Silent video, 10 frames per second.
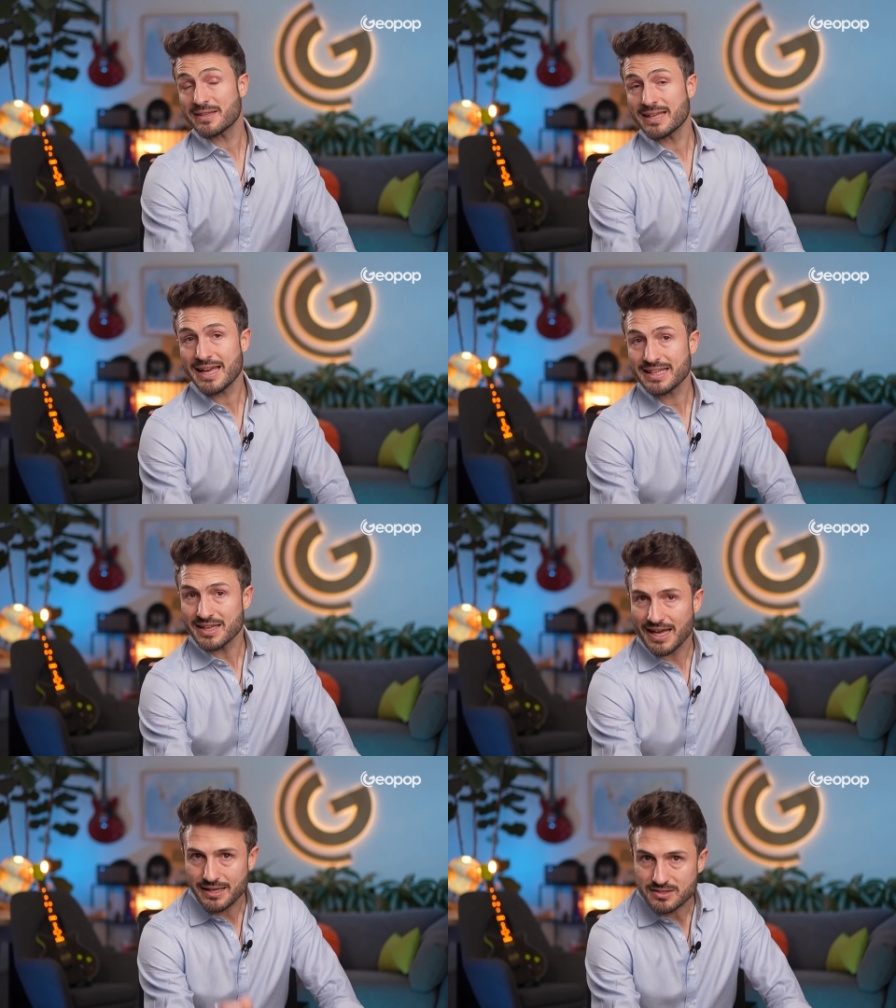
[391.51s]
In any
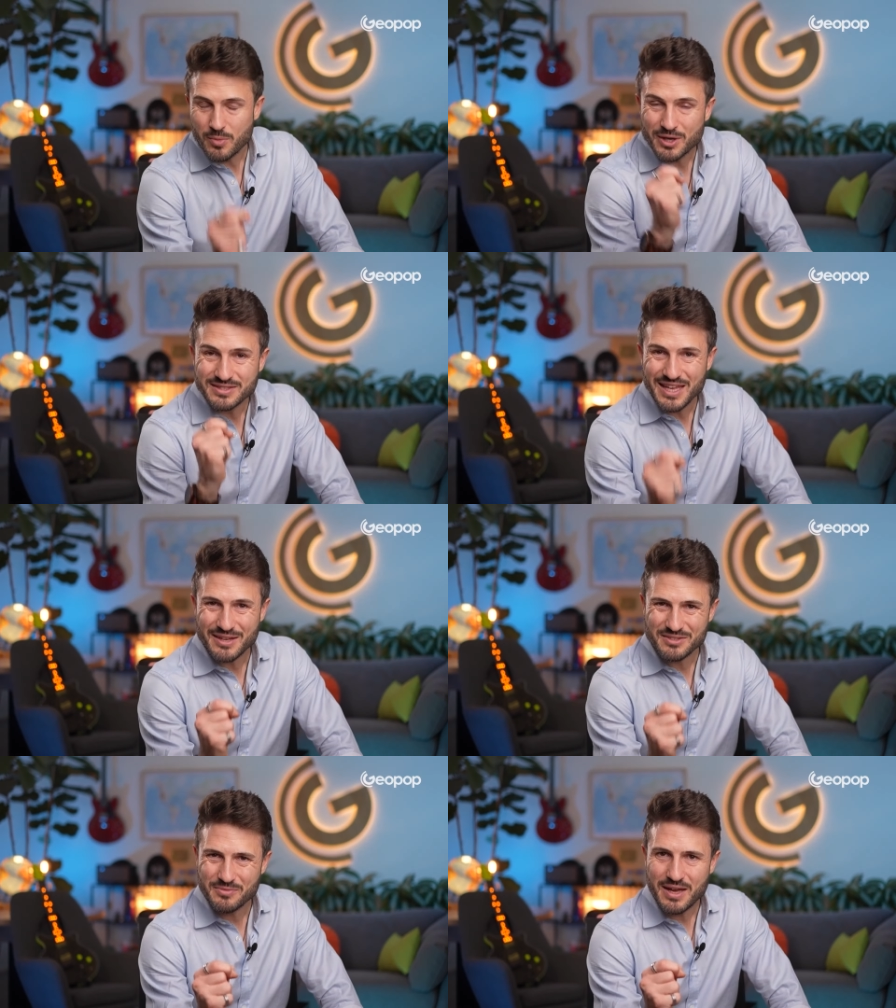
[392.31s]
case, once
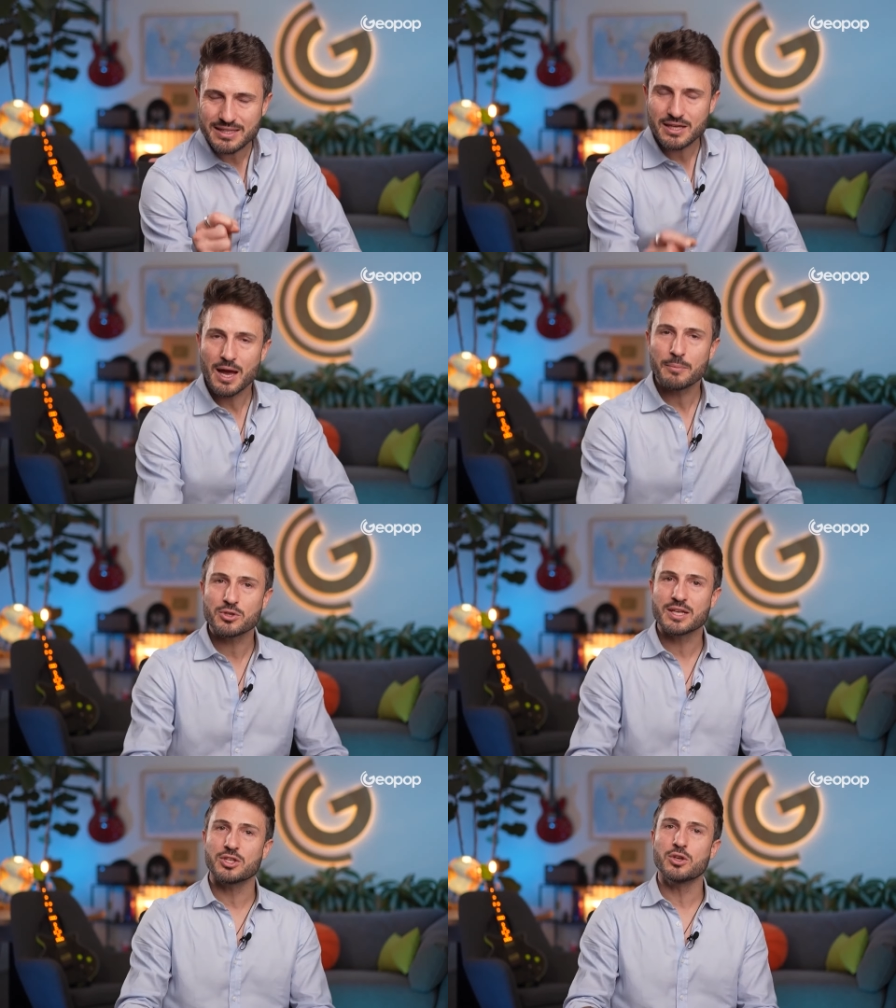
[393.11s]
activated,
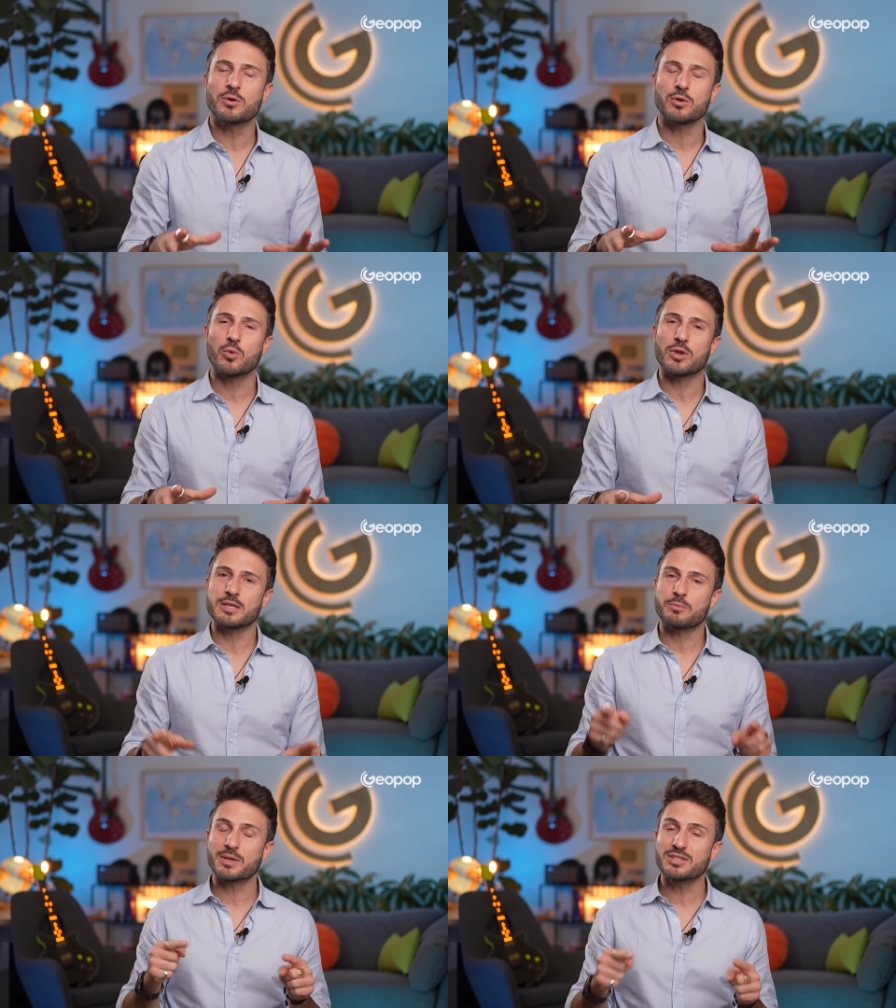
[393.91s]
operational
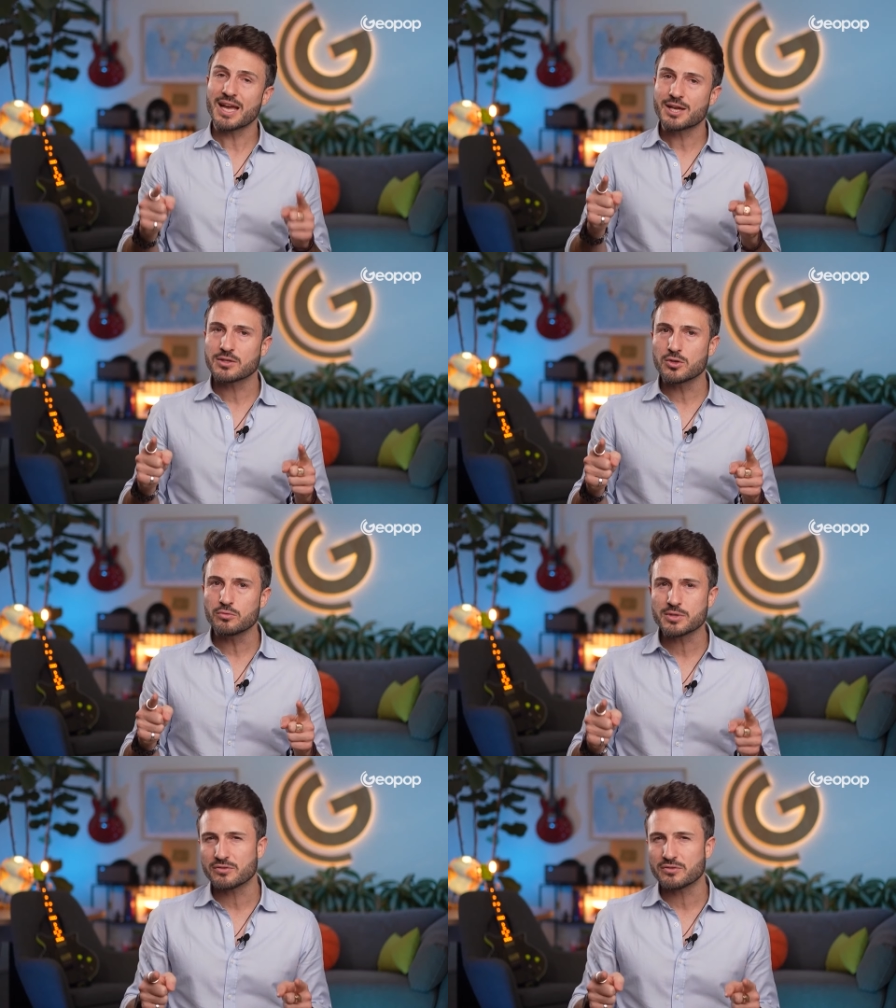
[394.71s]
nuclear missiles could be